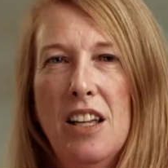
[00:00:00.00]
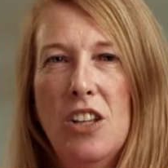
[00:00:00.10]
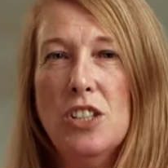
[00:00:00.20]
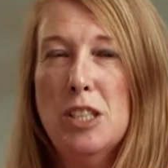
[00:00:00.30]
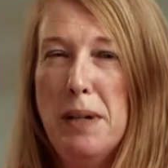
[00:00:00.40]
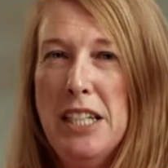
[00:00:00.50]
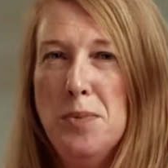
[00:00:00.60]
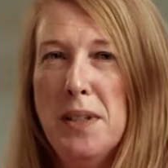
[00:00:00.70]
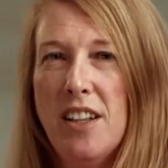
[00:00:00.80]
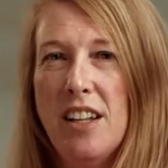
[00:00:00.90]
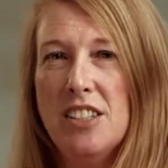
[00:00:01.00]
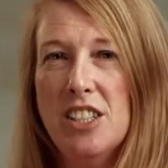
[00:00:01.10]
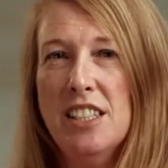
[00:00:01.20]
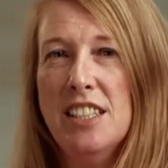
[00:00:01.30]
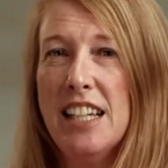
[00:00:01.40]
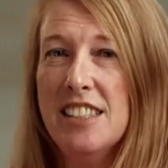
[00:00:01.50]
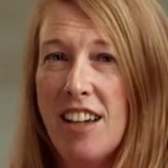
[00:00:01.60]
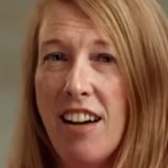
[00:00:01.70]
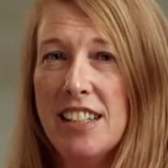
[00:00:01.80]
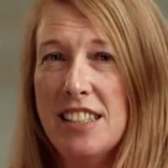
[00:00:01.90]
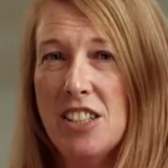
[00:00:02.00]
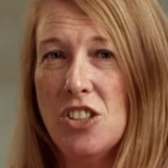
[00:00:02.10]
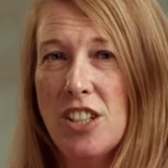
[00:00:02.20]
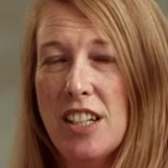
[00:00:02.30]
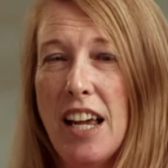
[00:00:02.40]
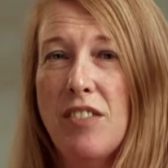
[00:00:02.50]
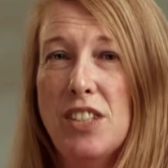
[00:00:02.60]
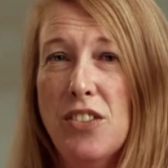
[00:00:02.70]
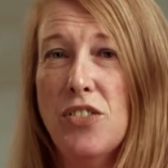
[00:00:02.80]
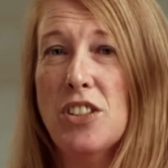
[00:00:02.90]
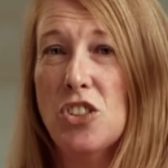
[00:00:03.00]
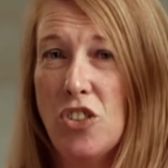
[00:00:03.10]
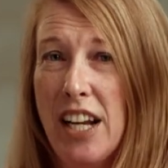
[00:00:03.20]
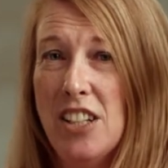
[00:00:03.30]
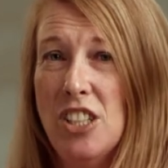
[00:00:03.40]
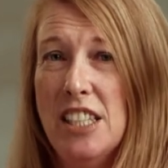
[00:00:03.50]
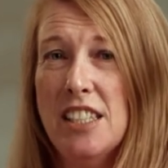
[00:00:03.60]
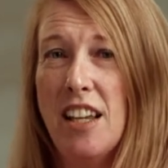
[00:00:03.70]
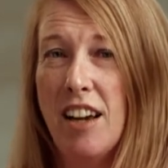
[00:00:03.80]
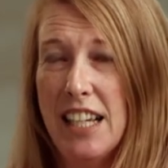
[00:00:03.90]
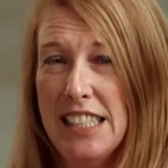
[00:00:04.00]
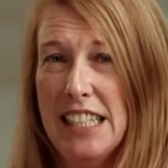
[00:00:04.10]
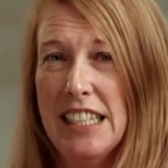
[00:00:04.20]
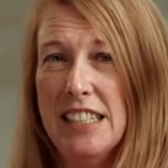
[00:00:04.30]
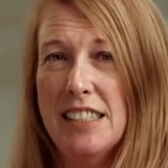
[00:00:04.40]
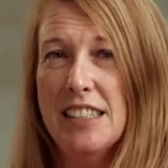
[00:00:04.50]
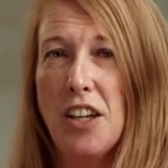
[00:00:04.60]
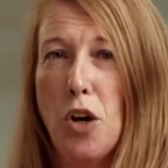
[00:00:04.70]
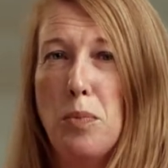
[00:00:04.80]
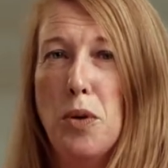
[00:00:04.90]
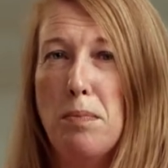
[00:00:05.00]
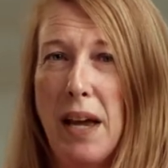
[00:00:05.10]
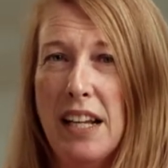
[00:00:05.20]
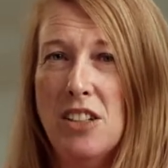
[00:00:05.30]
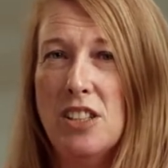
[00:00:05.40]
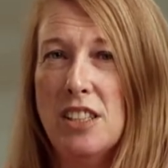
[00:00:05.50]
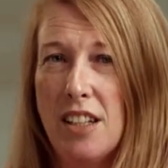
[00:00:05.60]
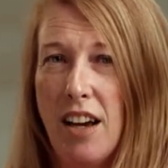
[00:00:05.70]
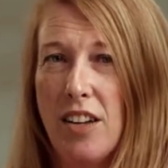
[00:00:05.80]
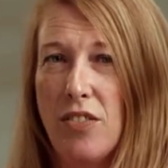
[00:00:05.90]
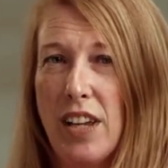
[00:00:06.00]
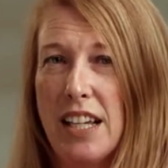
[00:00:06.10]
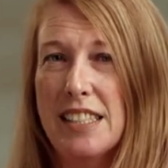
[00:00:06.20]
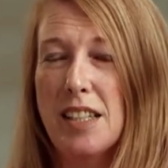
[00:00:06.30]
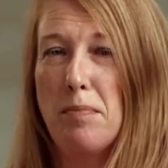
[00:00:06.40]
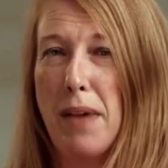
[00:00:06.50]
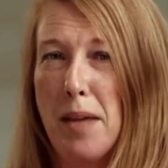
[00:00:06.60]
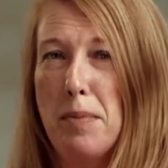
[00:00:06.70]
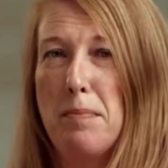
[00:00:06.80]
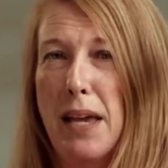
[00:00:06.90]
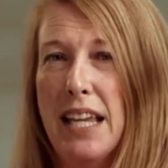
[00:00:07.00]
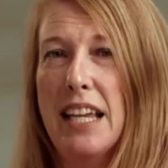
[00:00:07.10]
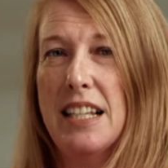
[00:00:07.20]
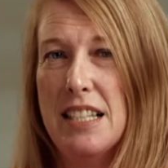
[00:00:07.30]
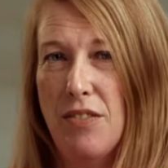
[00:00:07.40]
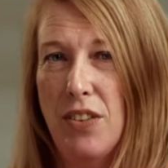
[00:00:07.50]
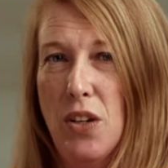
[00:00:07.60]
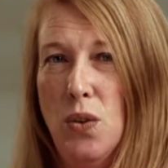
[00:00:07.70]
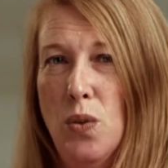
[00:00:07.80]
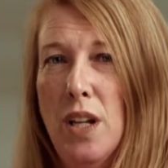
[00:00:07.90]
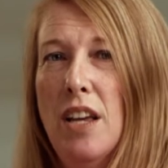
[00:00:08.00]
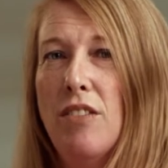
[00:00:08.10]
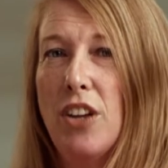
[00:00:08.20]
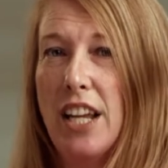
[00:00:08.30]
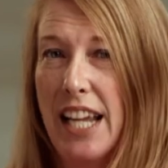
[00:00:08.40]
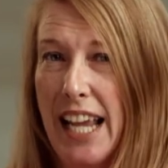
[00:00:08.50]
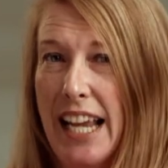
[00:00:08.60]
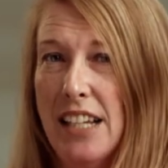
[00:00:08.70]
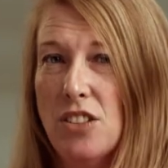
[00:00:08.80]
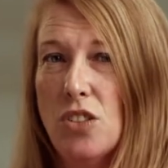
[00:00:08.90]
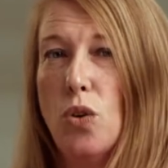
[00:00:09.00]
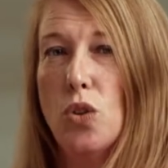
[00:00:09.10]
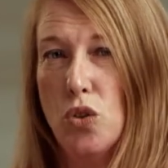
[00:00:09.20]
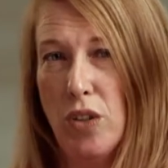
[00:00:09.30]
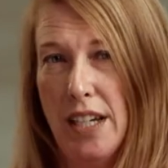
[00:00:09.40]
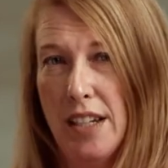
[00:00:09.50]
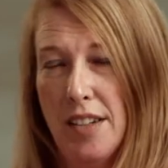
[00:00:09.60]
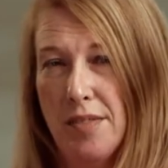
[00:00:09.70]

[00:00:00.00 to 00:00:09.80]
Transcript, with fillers: Your speech pathologist and dietitian have different strategies and ideas to help you manage the side effects that may be making it difficult for you to eat or drink.